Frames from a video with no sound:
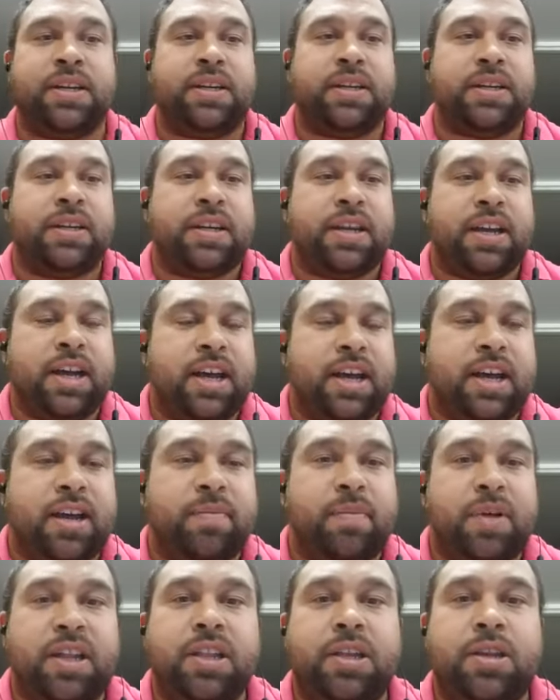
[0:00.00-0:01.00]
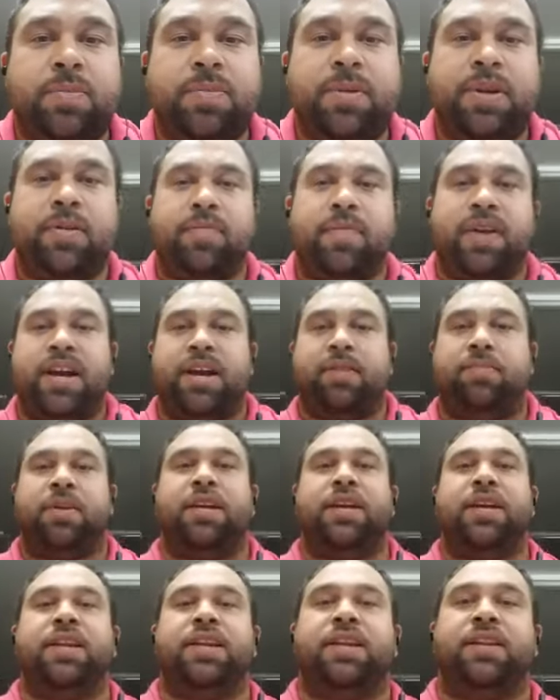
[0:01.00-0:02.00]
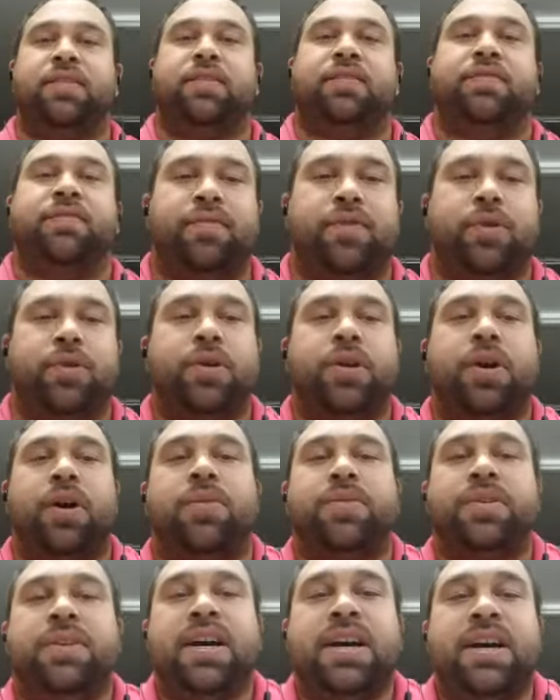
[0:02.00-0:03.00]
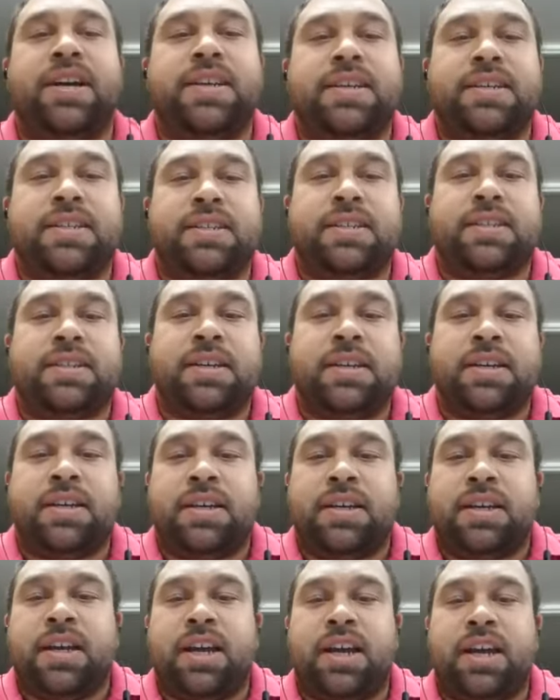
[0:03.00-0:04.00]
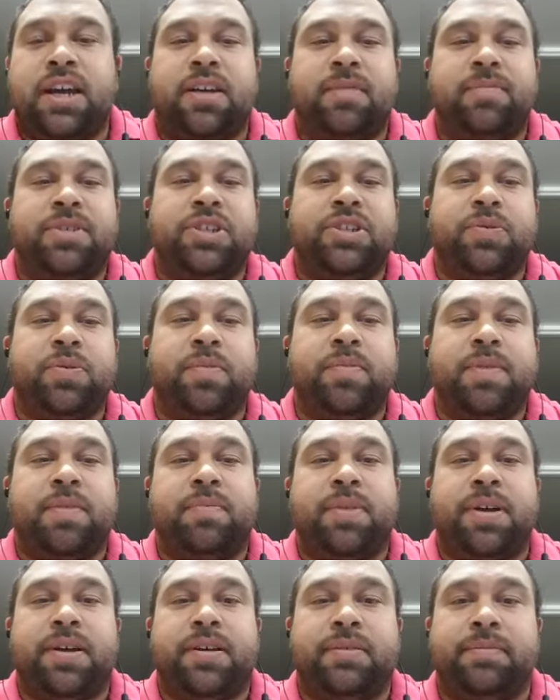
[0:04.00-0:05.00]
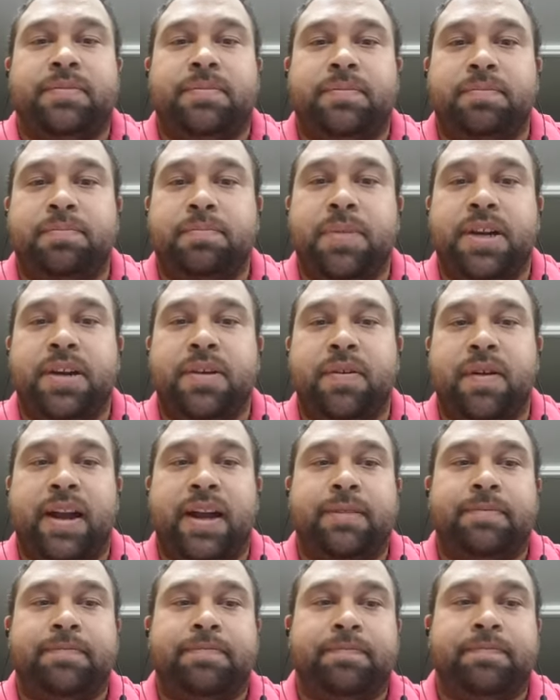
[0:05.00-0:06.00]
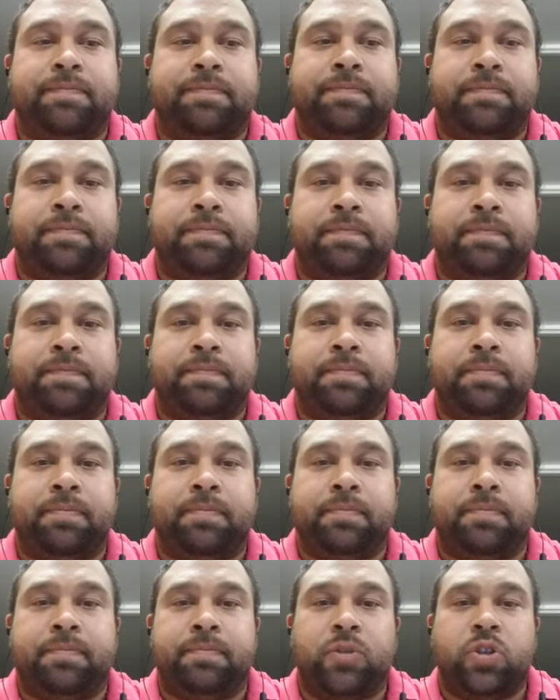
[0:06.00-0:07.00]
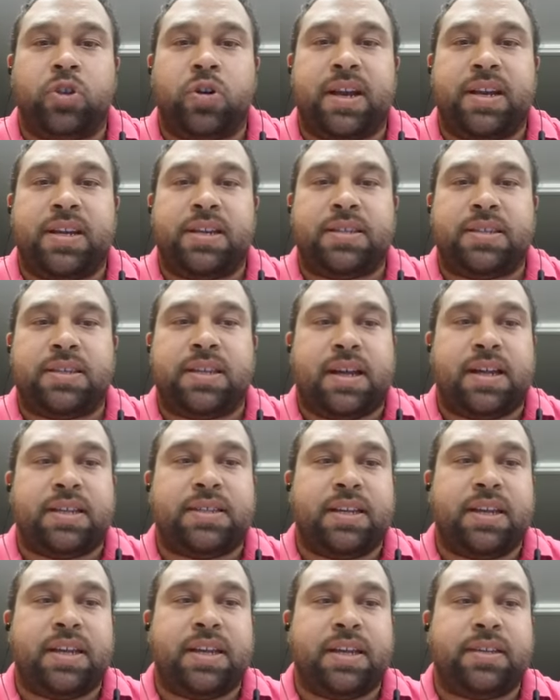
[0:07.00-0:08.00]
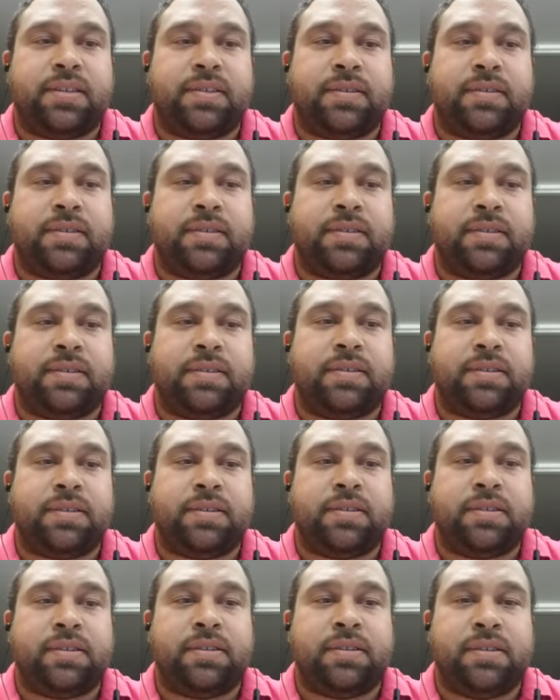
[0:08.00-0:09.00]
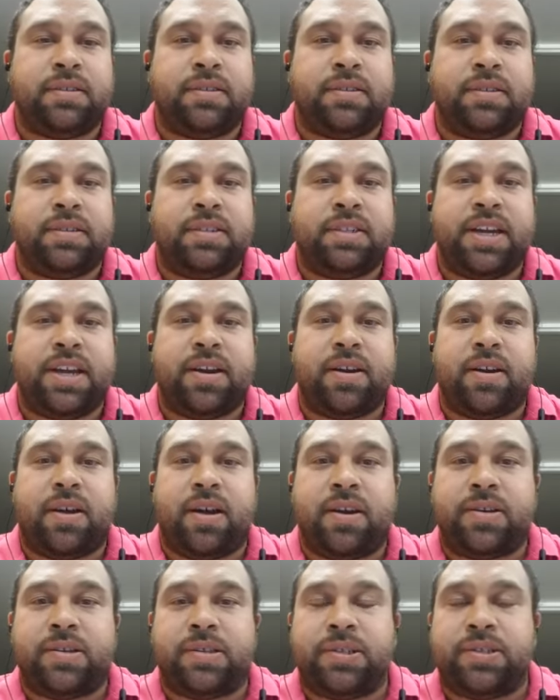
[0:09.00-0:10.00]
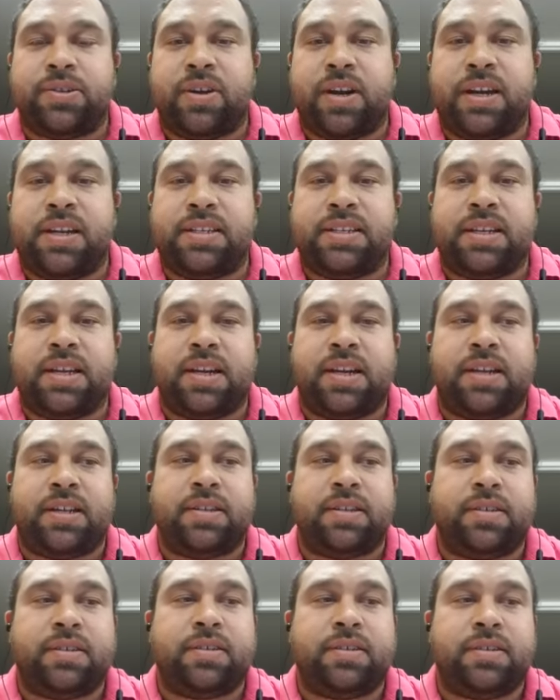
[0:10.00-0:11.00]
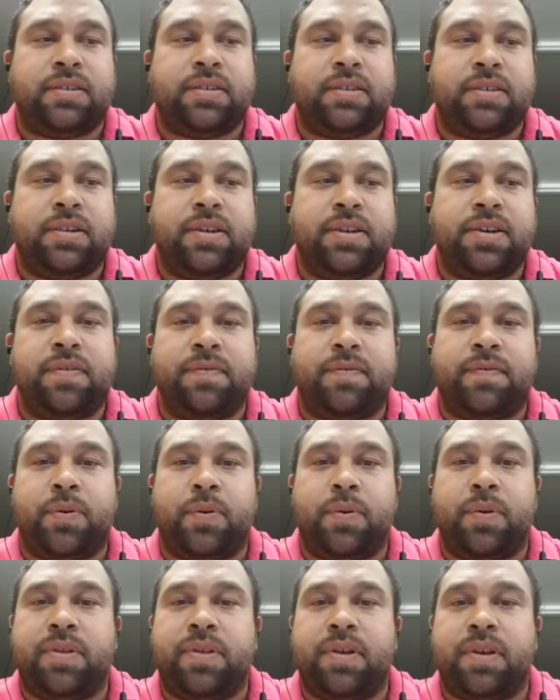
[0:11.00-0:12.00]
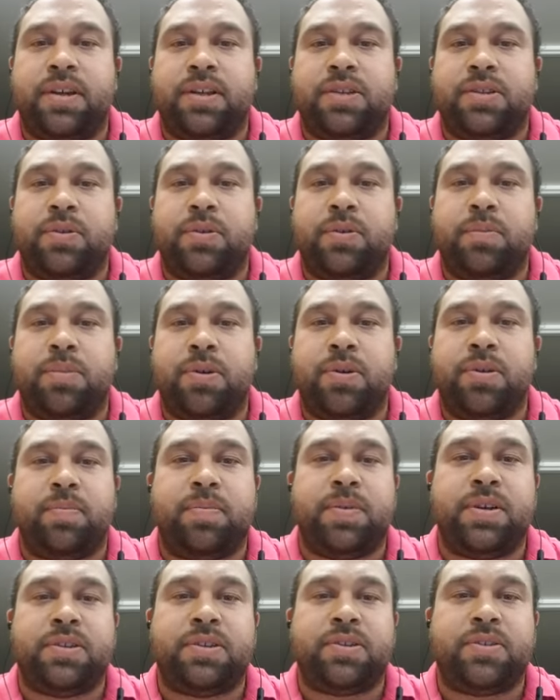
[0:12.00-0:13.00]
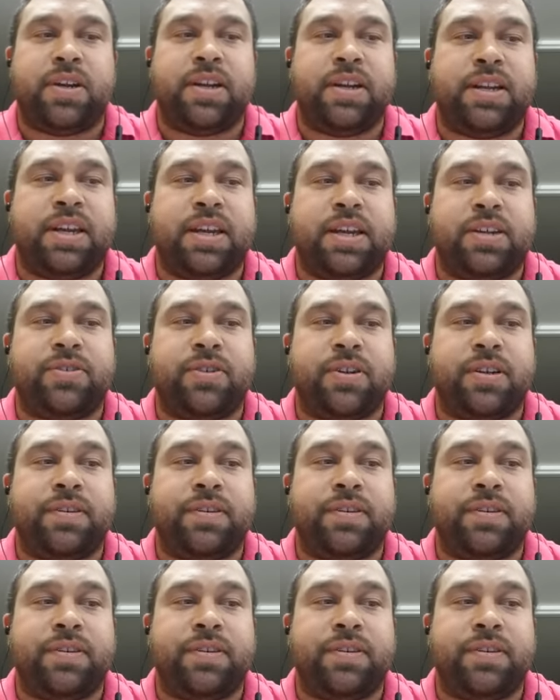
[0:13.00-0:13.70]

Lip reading: my little bit of rambling and a few golden nuggets. Just remember, be great. Greatness starts here. Down at Icons Training Centre, Unit 432, Boothby Street, Kedron.